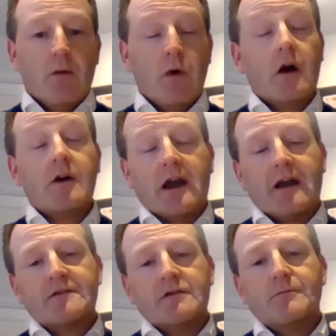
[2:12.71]
we are going to
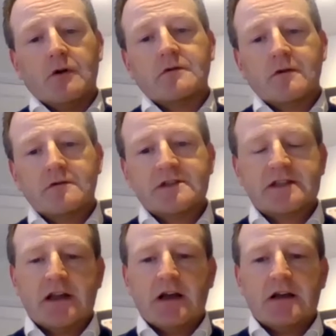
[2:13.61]
have to uphold
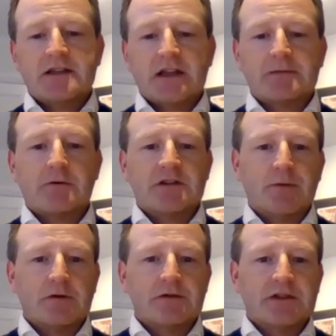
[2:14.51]
those 6
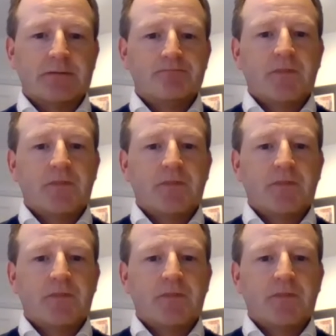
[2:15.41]
principles.